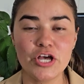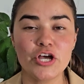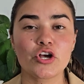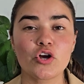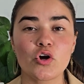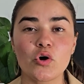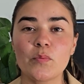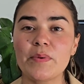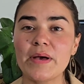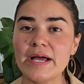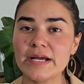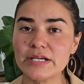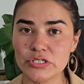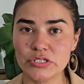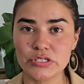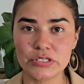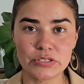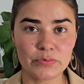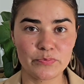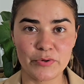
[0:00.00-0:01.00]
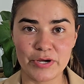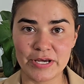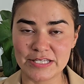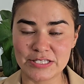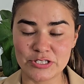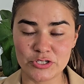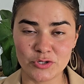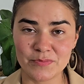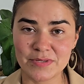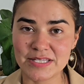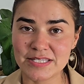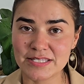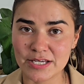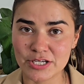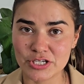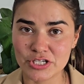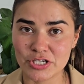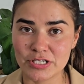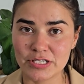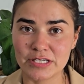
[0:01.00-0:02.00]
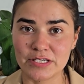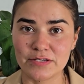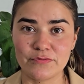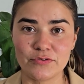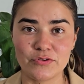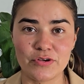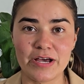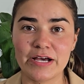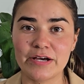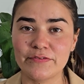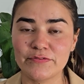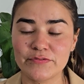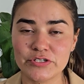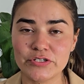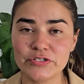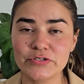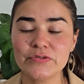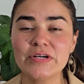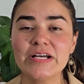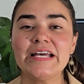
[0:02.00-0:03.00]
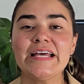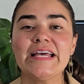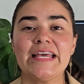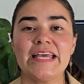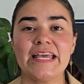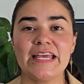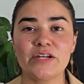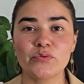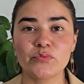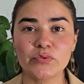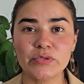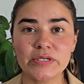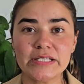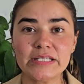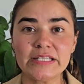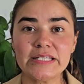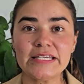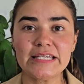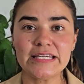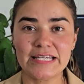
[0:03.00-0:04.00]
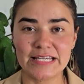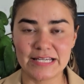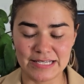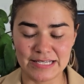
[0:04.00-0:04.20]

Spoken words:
Go back to the brainstorming session if you have to, and really